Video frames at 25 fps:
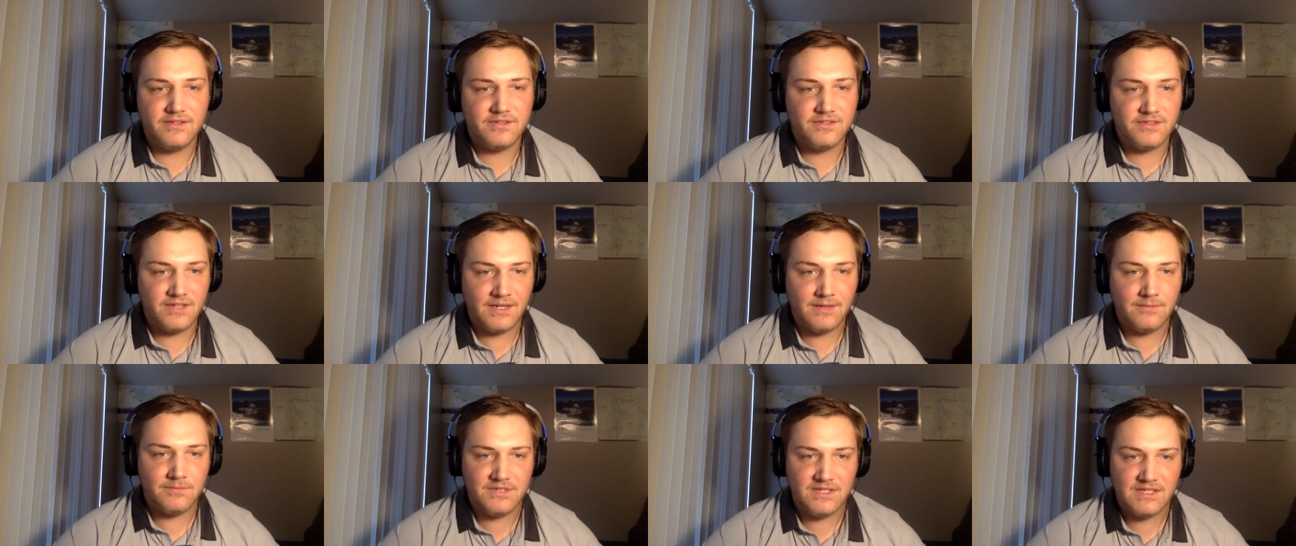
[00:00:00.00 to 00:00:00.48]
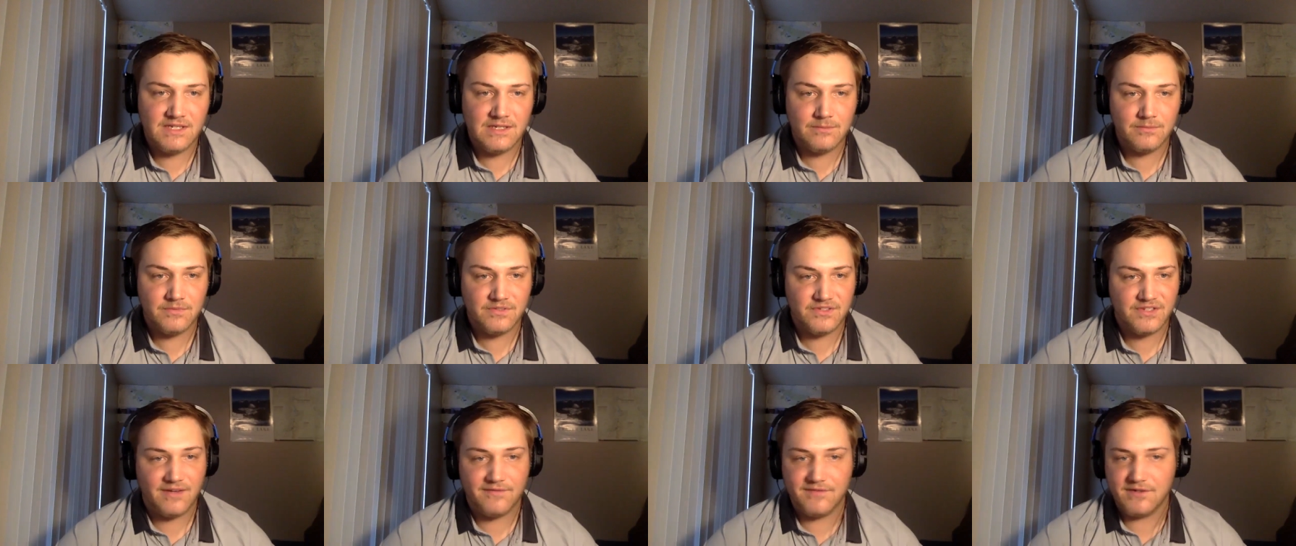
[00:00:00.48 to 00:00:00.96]
the same
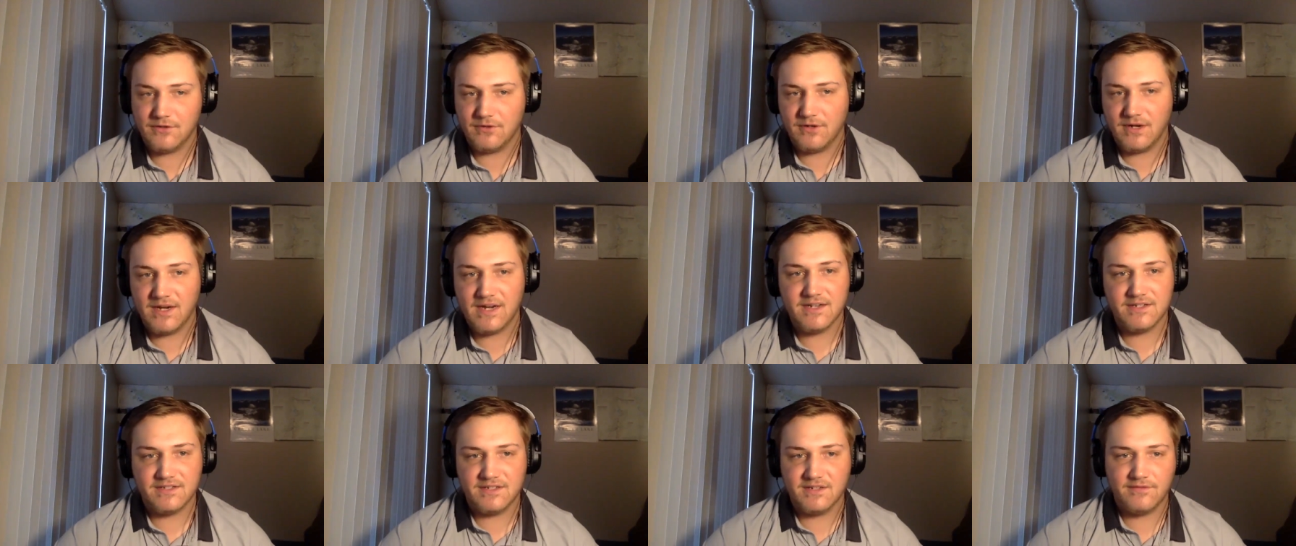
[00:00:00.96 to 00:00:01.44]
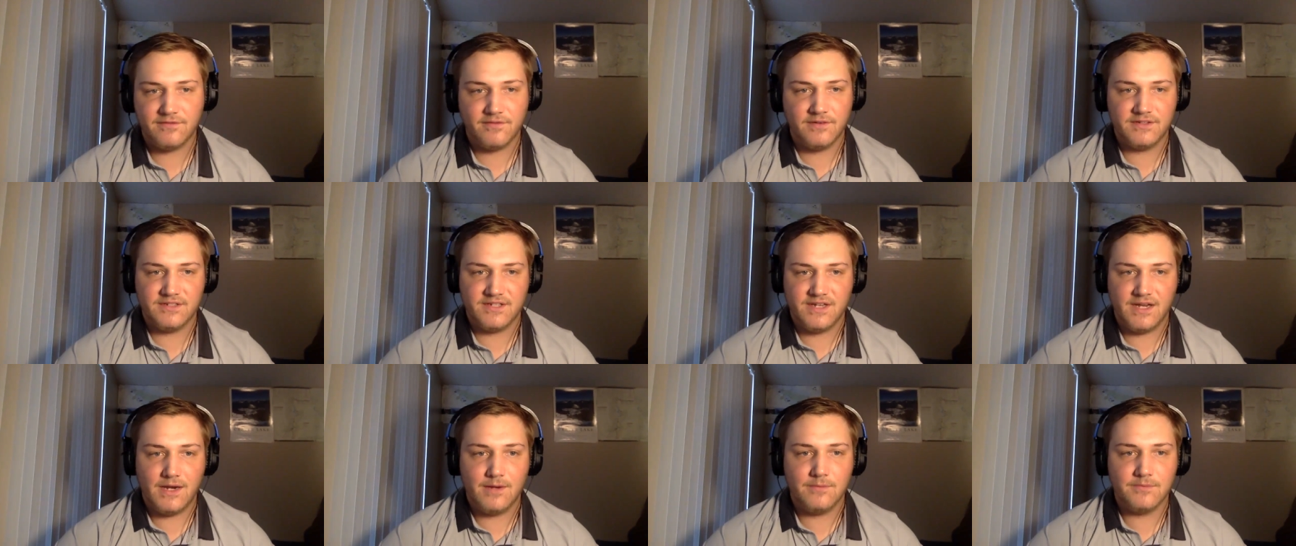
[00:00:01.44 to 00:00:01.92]
team 7 or 8
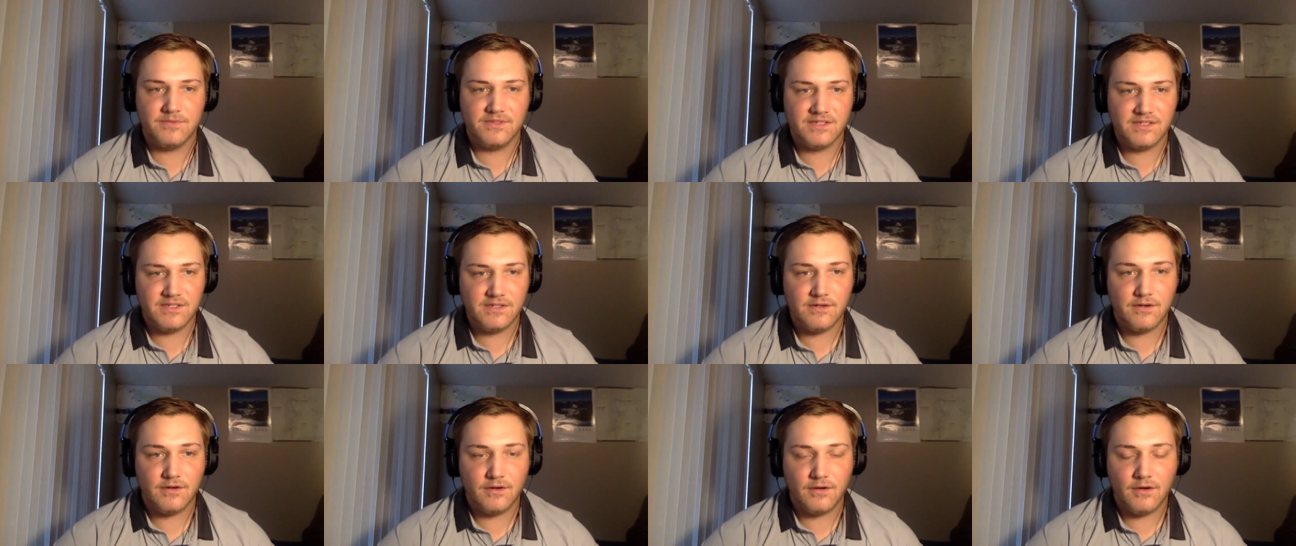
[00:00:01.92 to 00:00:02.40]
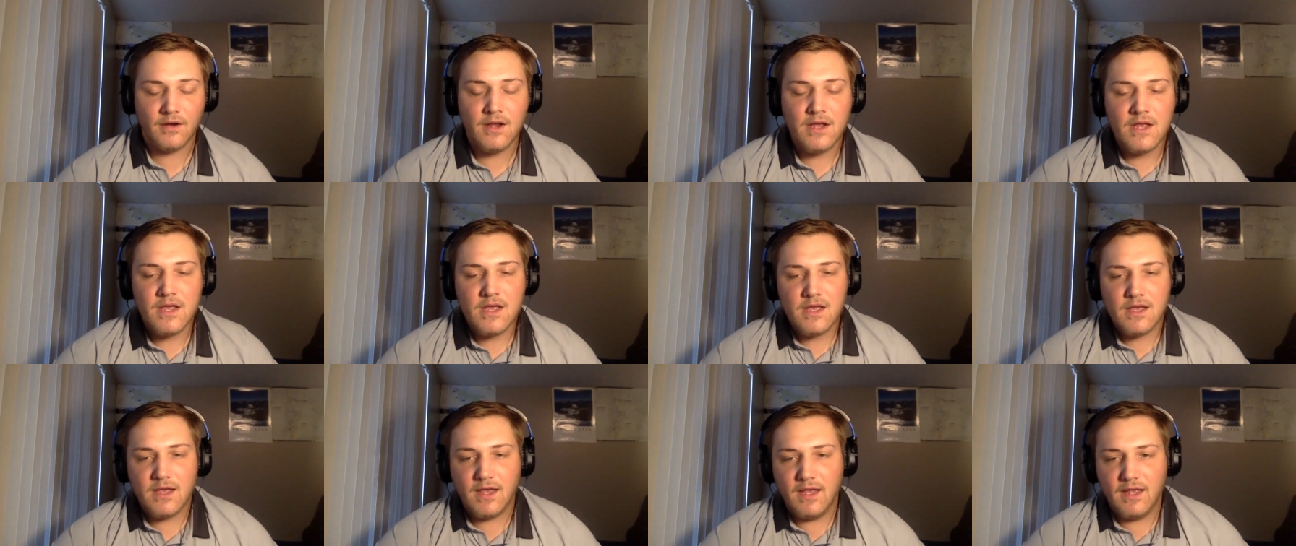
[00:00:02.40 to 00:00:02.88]
different times a year.
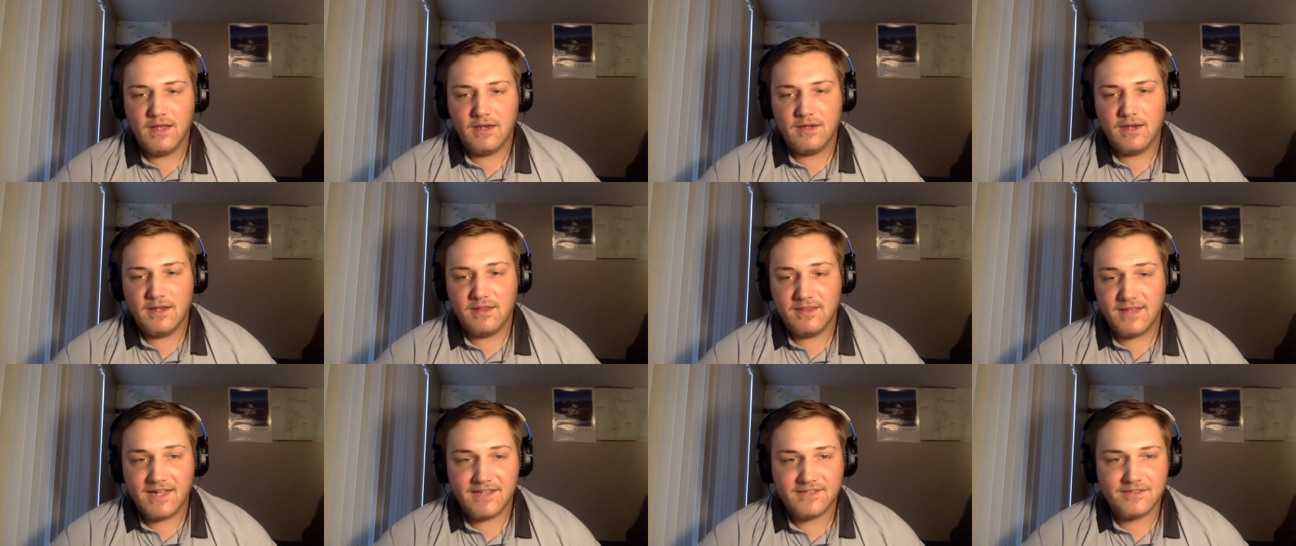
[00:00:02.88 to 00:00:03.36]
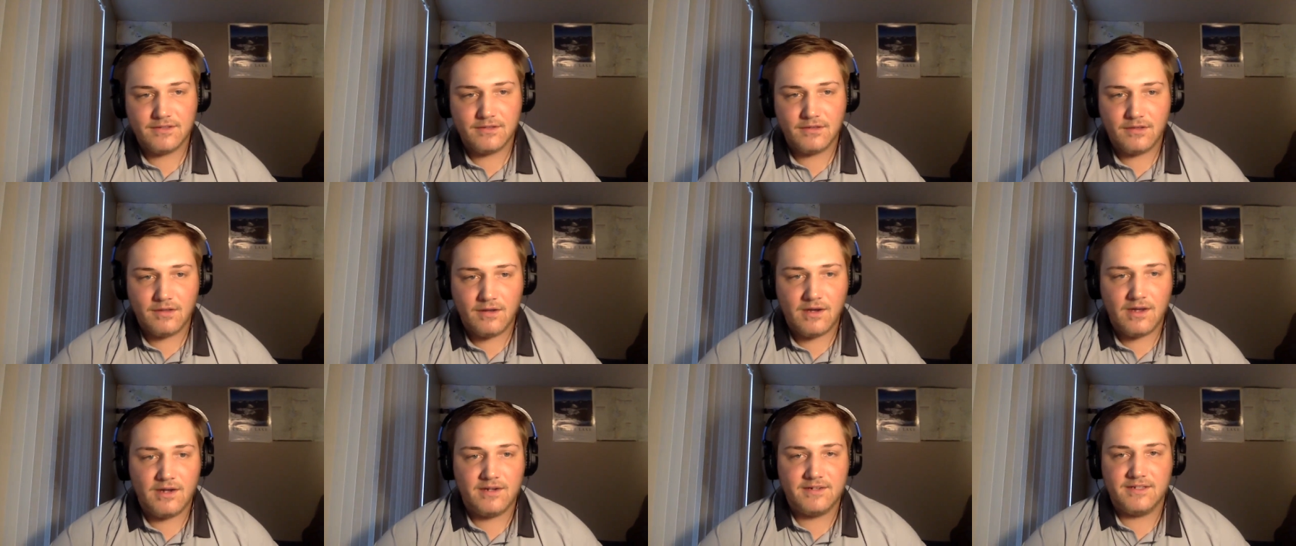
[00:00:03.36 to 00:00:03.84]
And that's a
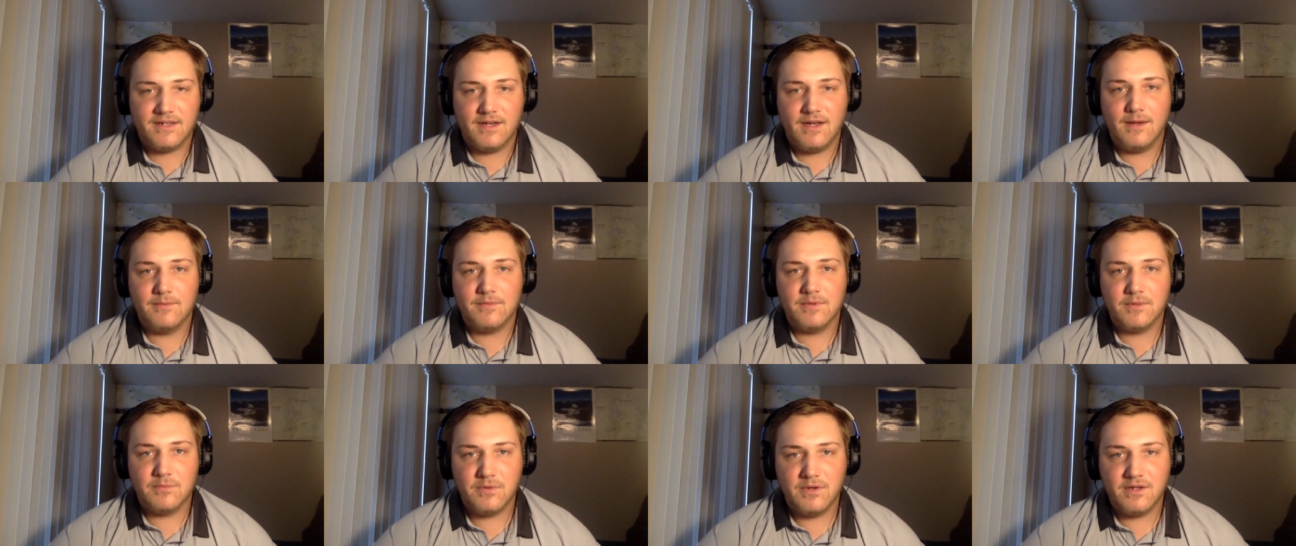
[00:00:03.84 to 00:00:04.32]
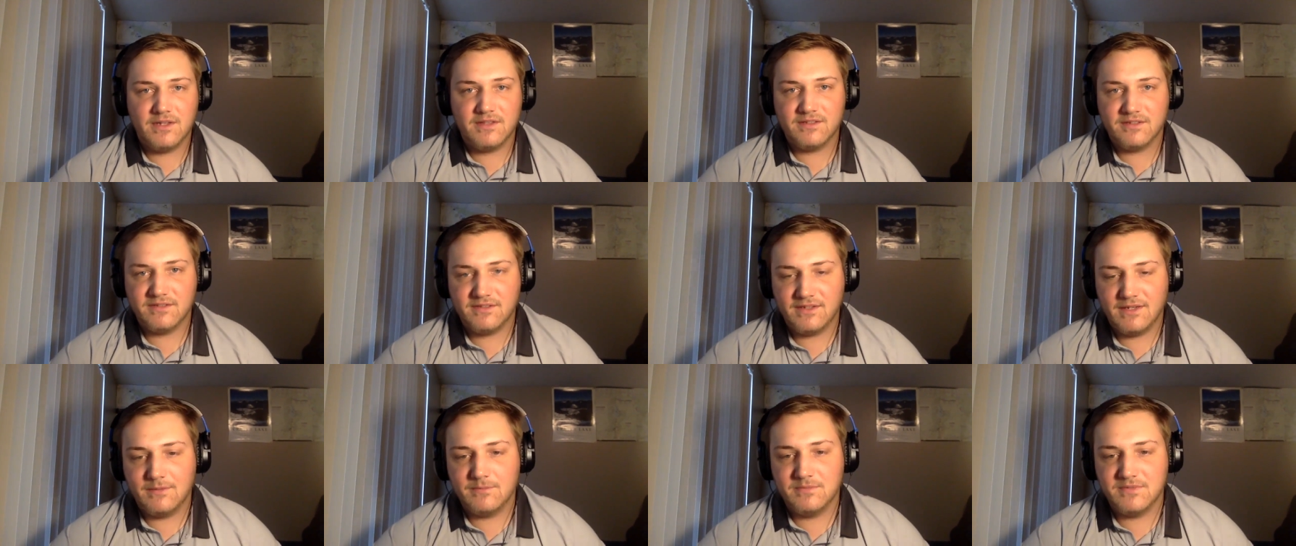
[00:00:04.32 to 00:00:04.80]
lot of time to play the
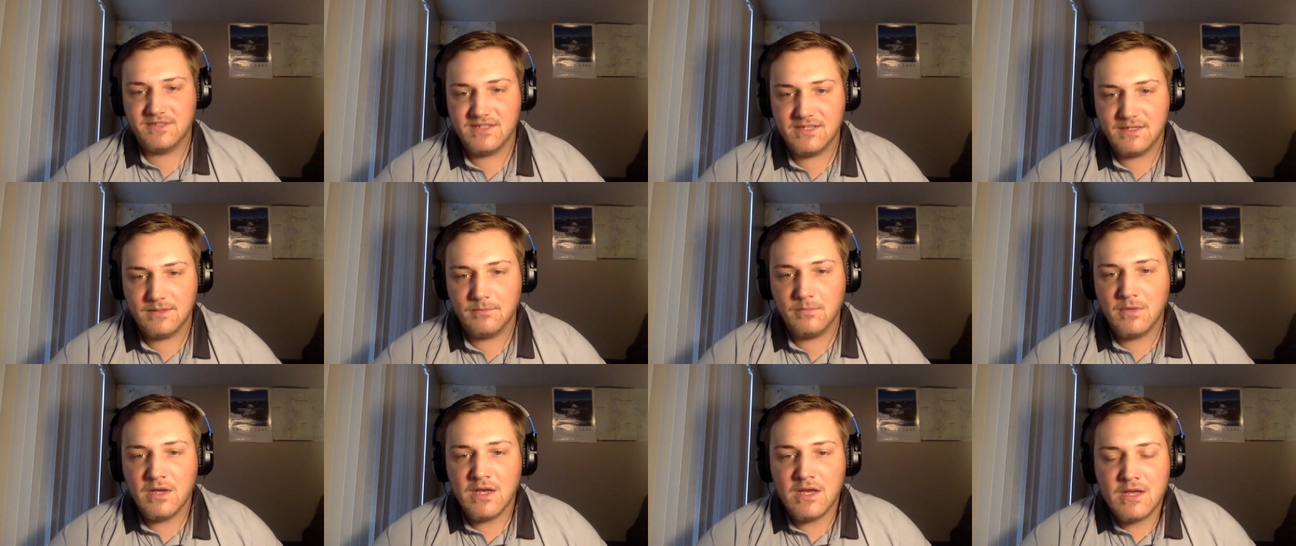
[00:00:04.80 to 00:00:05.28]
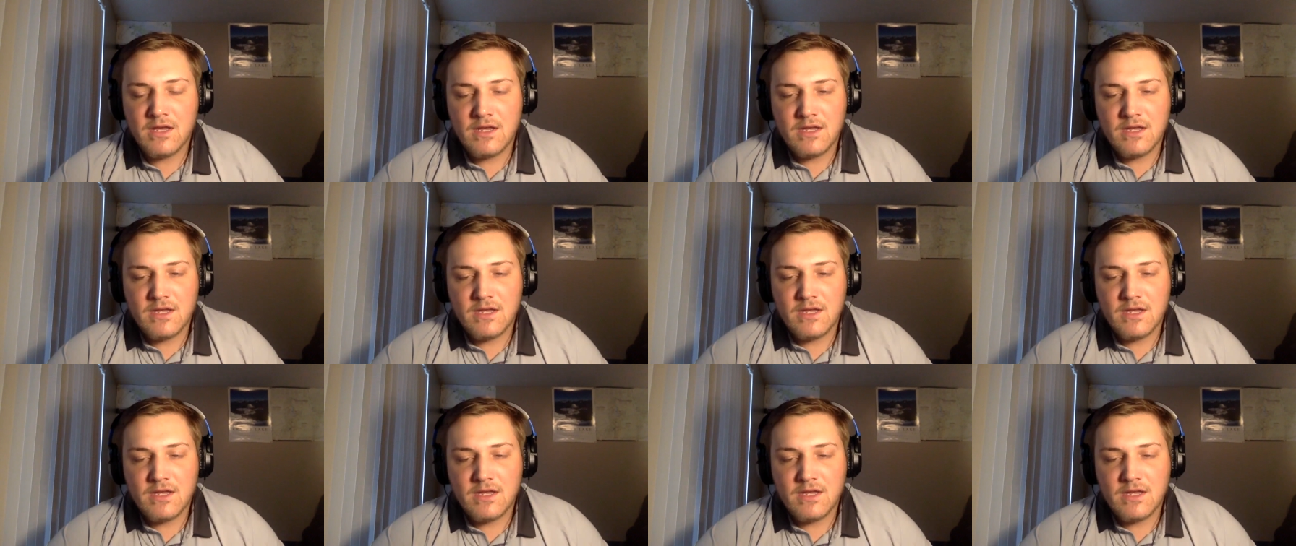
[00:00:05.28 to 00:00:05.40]
same team.